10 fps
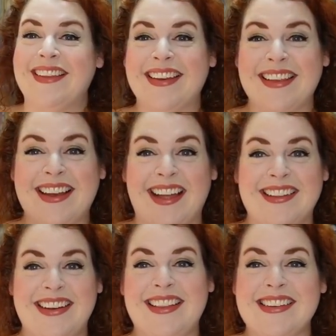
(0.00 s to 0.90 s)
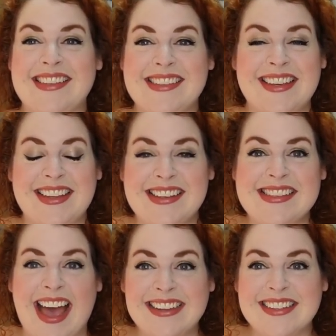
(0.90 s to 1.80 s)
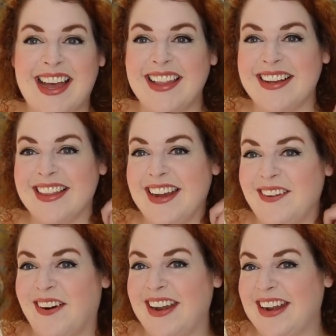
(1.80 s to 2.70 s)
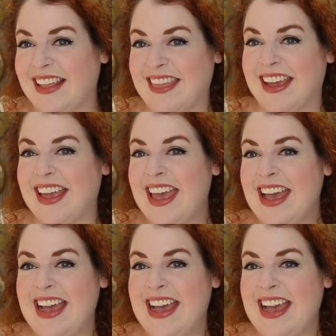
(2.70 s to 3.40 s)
look at the color. This is like the exact color that I wanted, I think.